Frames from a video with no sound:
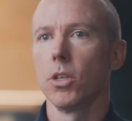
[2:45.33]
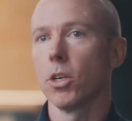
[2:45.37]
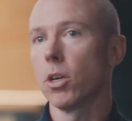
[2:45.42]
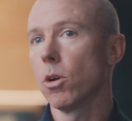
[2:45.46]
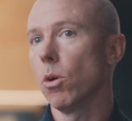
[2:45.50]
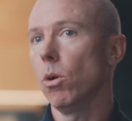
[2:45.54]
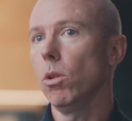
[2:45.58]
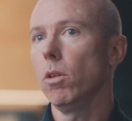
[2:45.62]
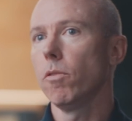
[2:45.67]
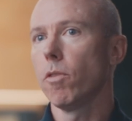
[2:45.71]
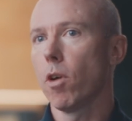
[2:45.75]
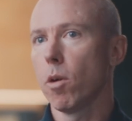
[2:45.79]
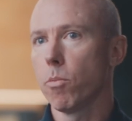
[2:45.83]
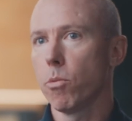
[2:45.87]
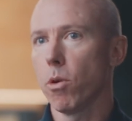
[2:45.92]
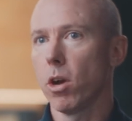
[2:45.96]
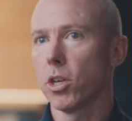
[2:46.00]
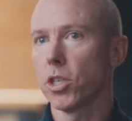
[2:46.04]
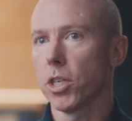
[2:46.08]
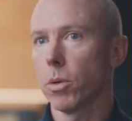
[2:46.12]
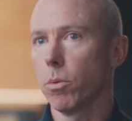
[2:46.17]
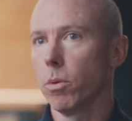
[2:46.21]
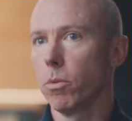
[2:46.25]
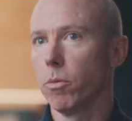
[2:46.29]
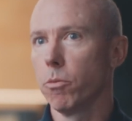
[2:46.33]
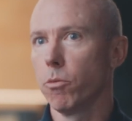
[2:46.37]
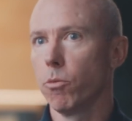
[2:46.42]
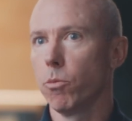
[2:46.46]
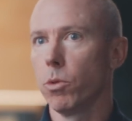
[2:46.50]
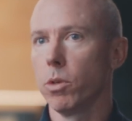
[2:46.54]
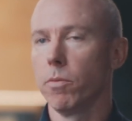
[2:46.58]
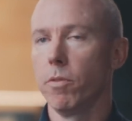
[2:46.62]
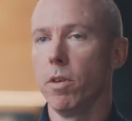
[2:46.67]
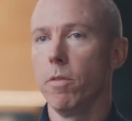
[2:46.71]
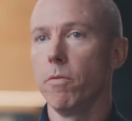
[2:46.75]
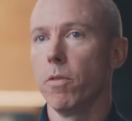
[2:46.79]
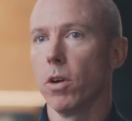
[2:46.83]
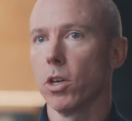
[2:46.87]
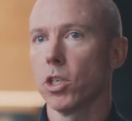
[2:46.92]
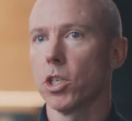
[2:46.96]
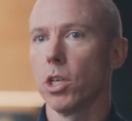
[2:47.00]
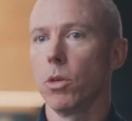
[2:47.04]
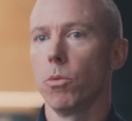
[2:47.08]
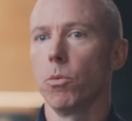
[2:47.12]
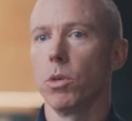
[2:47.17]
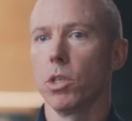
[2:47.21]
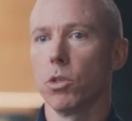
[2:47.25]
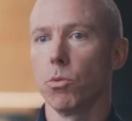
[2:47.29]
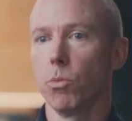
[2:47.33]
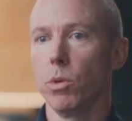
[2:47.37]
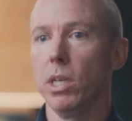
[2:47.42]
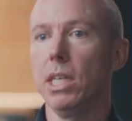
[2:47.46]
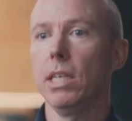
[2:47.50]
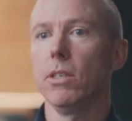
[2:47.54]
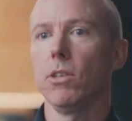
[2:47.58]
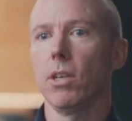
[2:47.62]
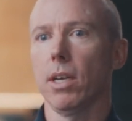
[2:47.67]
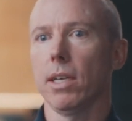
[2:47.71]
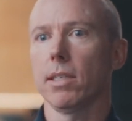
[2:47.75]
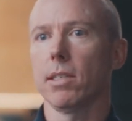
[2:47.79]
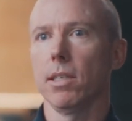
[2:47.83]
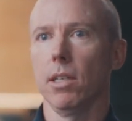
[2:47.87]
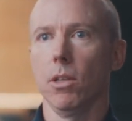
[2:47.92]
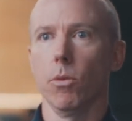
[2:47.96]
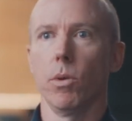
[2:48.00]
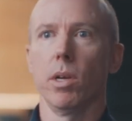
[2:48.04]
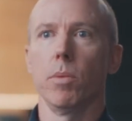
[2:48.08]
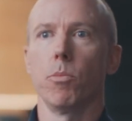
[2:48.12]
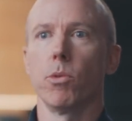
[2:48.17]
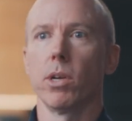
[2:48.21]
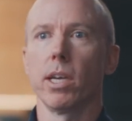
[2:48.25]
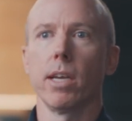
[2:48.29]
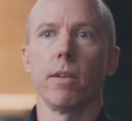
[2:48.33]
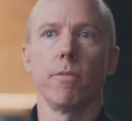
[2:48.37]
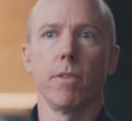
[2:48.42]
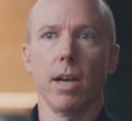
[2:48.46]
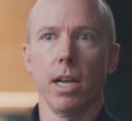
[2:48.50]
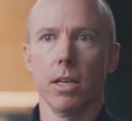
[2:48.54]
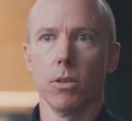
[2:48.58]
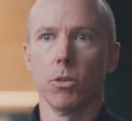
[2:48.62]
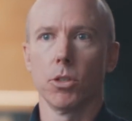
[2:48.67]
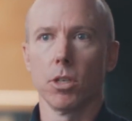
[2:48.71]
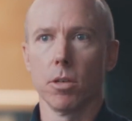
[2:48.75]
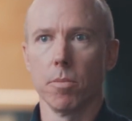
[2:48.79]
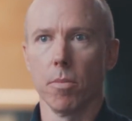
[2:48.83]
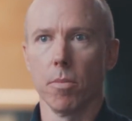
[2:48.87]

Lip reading: The goal of our project with vFunction was really to accelerate bringing value to the